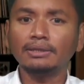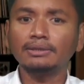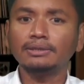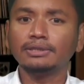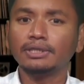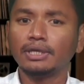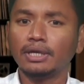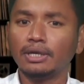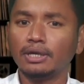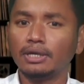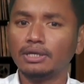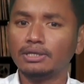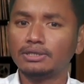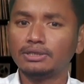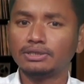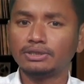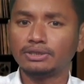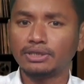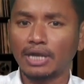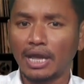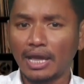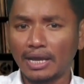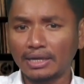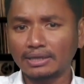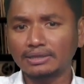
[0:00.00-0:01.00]
their
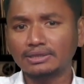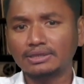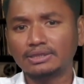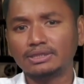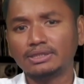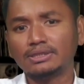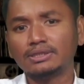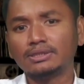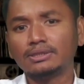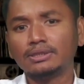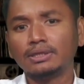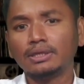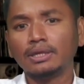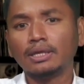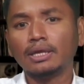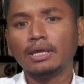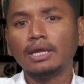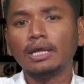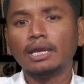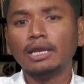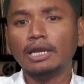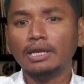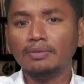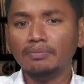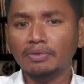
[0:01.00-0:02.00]
strengths,
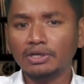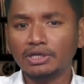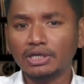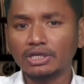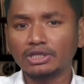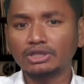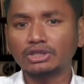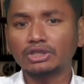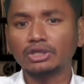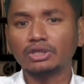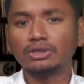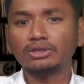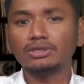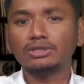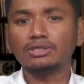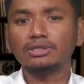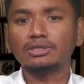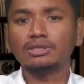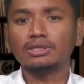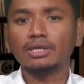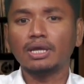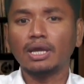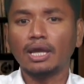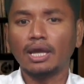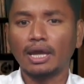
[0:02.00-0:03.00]
limitations,
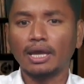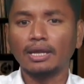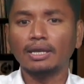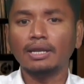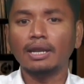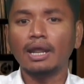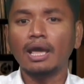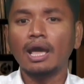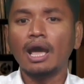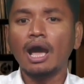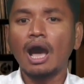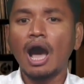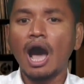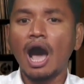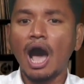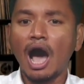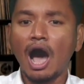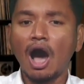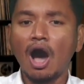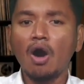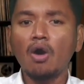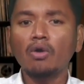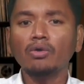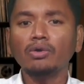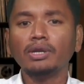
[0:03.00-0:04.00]
and
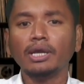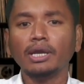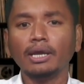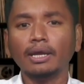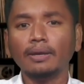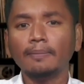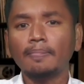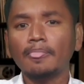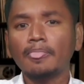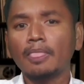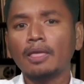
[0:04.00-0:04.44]
how they